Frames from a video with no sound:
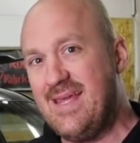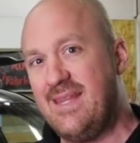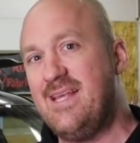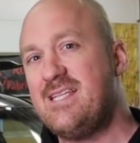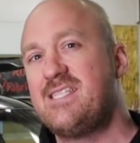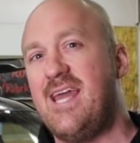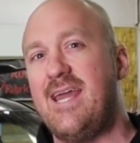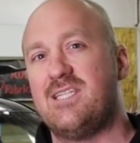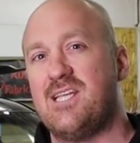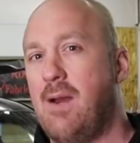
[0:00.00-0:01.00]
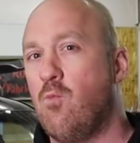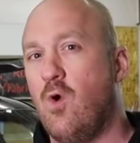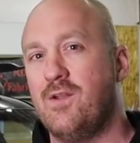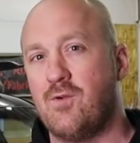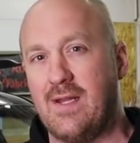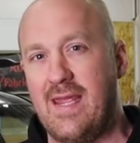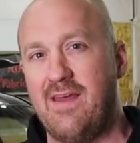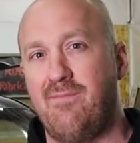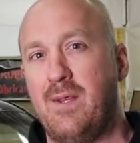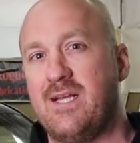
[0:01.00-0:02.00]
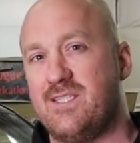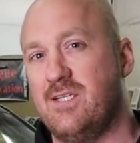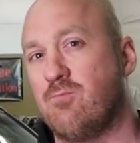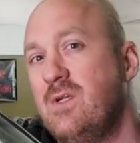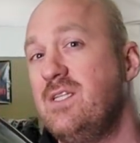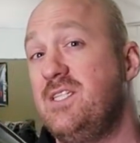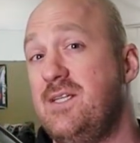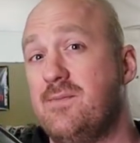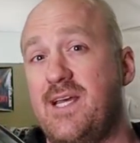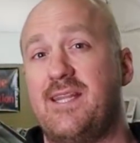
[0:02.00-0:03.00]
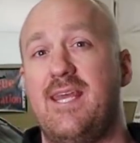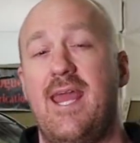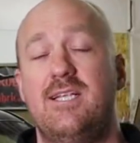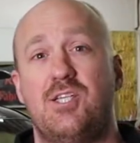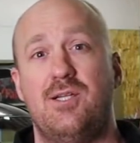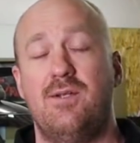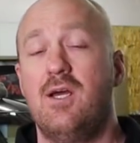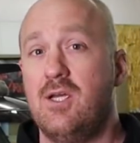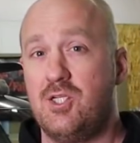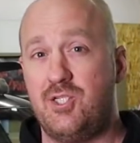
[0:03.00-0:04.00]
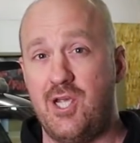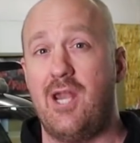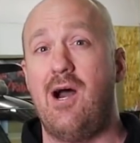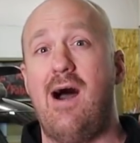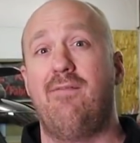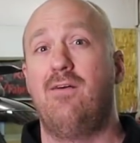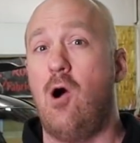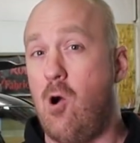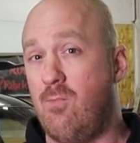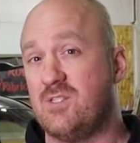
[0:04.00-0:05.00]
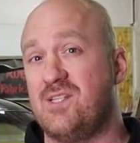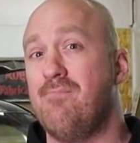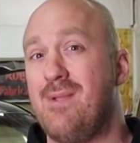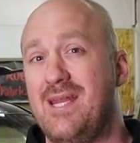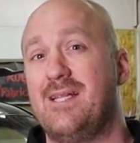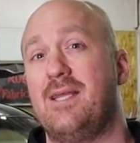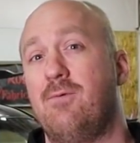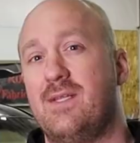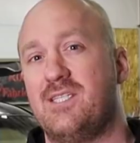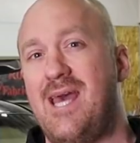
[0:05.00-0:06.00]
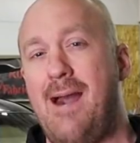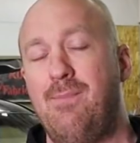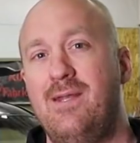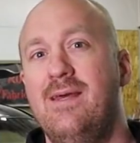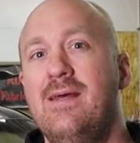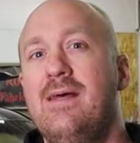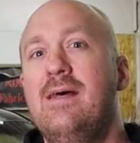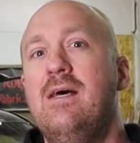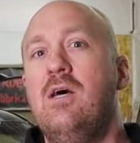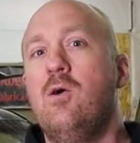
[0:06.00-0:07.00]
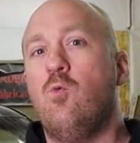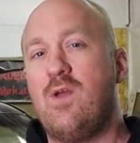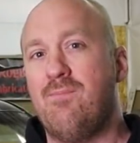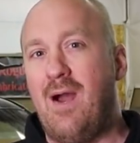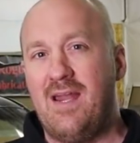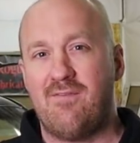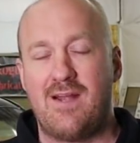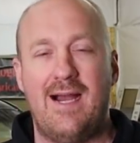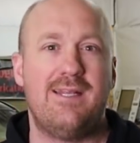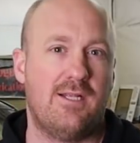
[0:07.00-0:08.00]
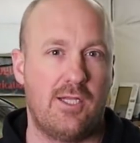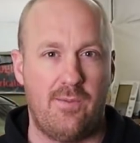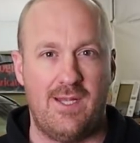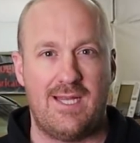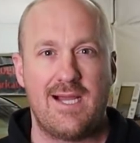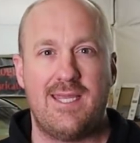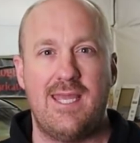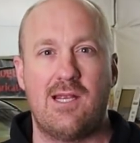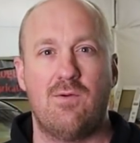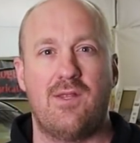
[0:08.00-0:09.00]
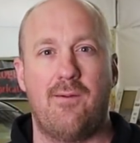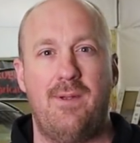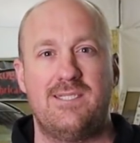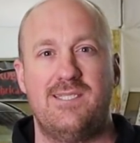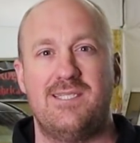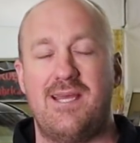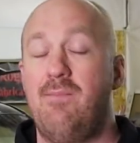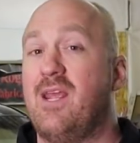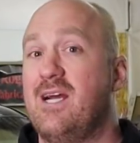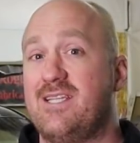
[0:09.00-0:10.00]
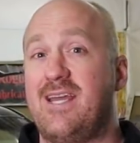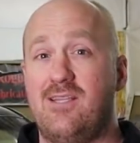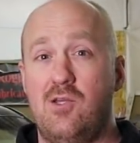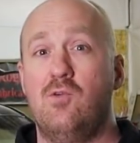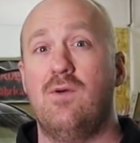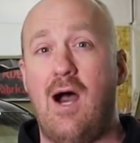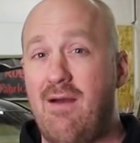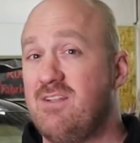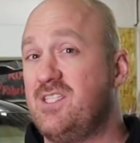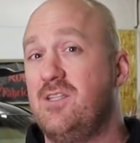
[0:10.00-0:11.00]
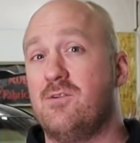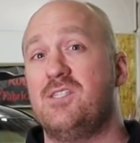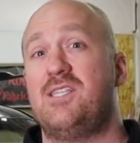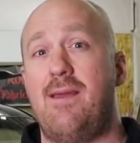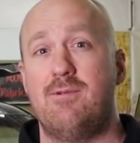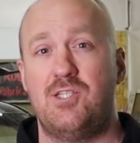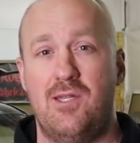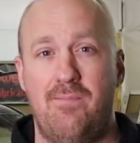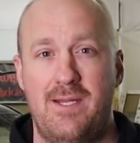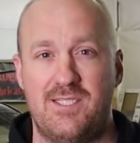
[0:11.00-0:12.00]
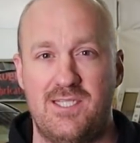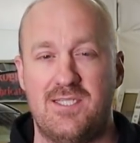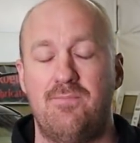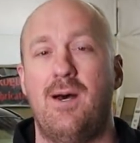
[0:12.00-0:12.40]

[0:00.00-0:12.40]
In this case, I'm wondering if, because it really seems like the engine shut off almost immediately when this happened, we might have gotten a little bit lucky here with our pistons, and because obviously there is damage to the pistons,